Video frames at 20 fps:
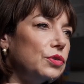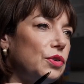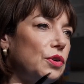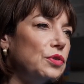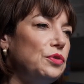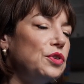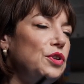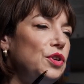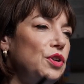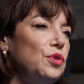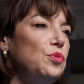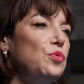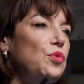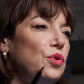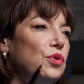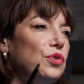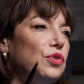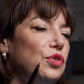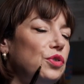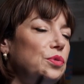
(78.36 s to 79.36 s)
So, do you
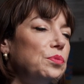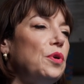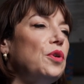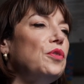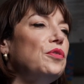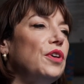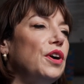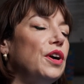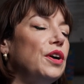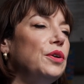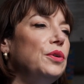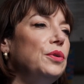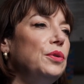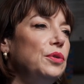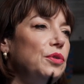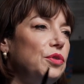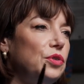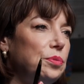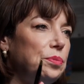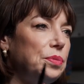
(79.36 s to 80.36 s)
want
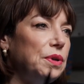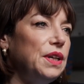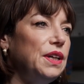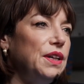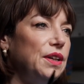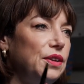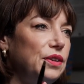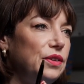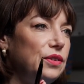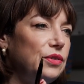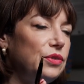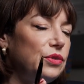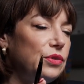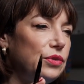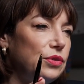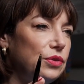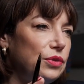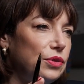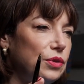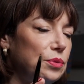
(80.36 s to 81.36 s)
tomorrow to be
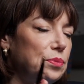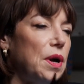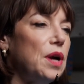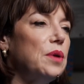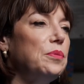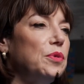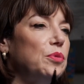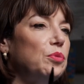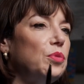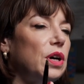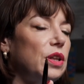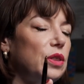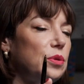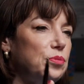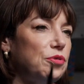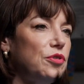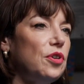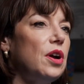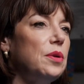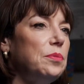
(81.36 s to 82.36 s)
the moment where the
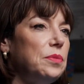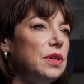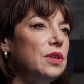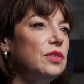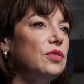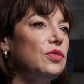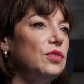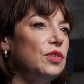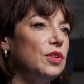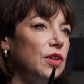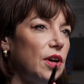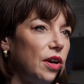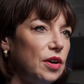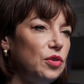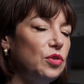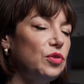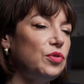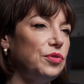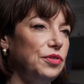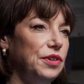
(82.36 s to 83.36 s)
Prime Minister
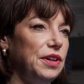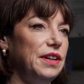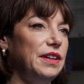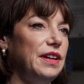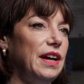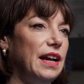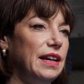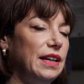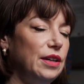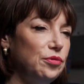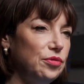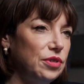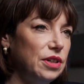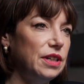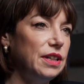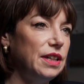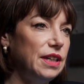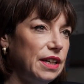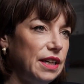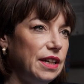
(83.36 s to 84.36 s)
goes for it and he
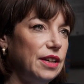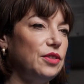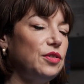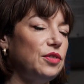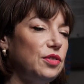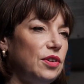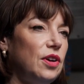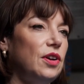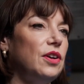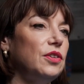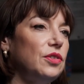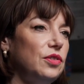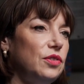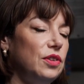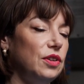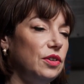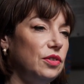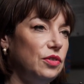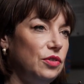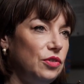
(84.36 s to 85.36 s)
really kickstarts
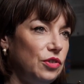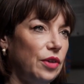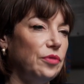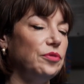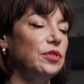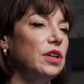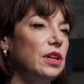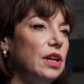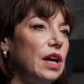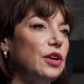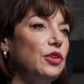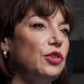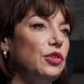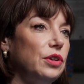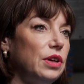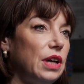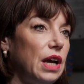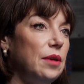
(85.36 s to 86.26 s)
this general election